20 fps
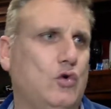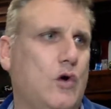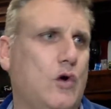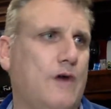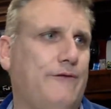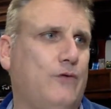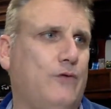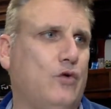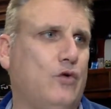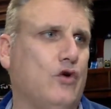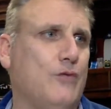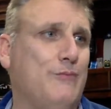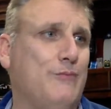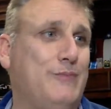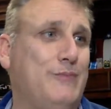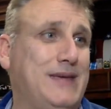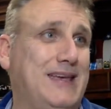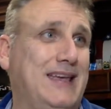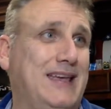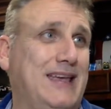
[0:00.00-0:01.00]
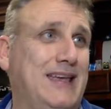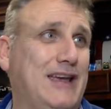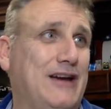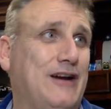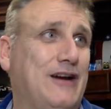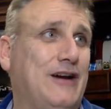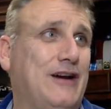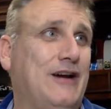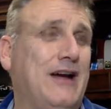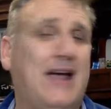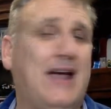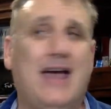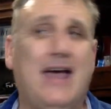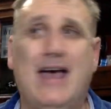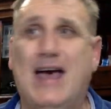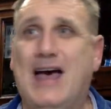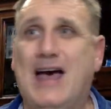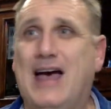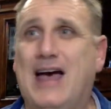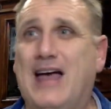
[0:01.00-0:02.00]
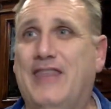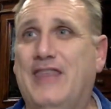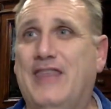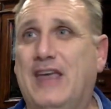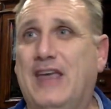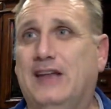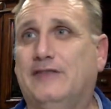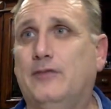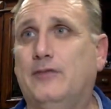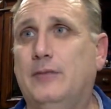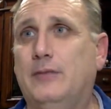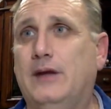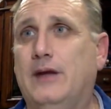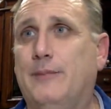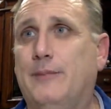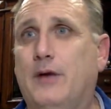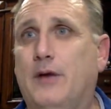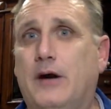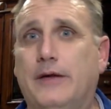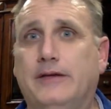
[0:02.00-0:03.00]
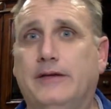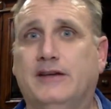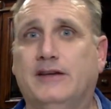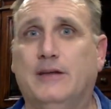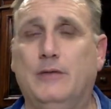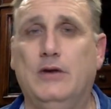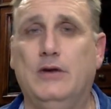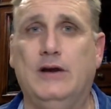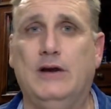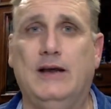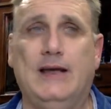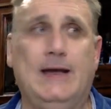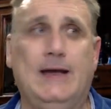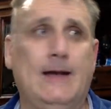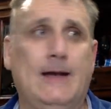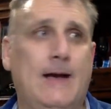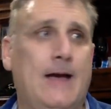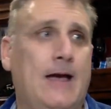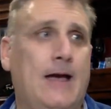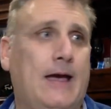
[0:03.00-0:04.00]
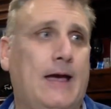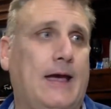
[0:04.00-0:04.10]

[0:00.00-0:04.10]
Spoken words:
for being here. Thanks for being a part of this community.